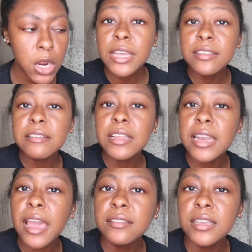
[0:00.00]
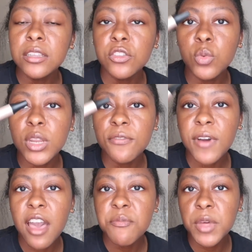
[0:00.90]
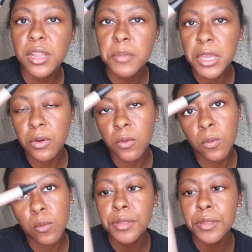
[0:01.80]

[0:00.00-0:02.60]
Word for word: So this is the 19 to 25 millimeter.